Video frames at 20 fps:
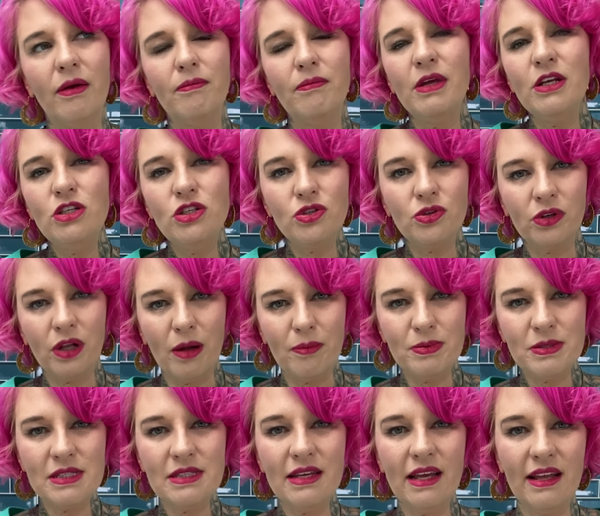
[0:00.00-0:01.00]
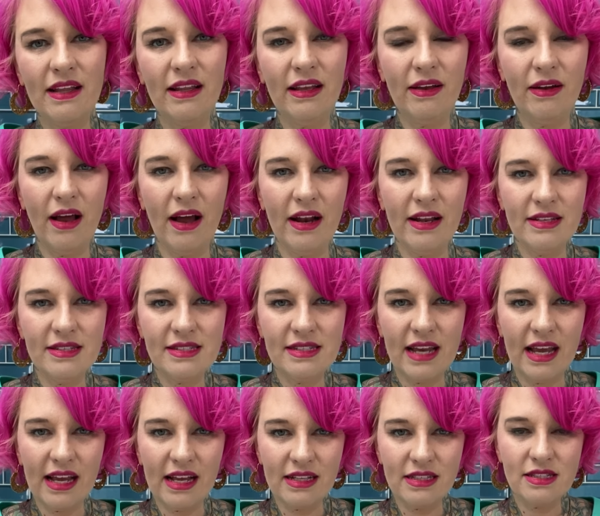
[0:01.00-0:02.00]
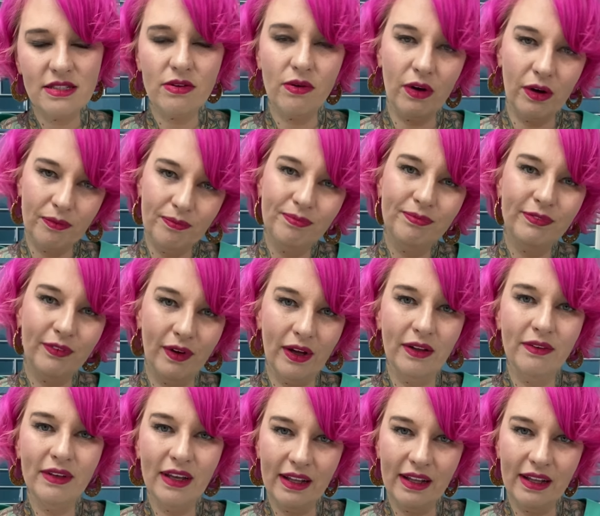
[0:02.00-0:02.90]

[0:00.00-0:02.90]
mint juleps in the United States, or well,